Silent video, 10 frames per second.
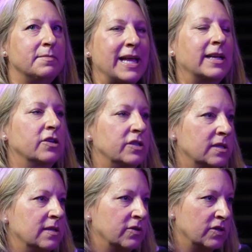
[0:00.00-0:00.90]
make good
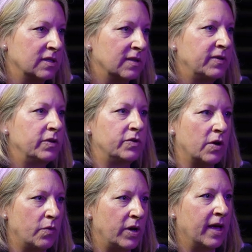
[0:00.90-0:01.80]
decisions if you
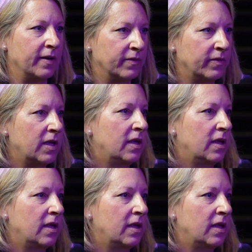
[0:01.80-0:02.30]
don't have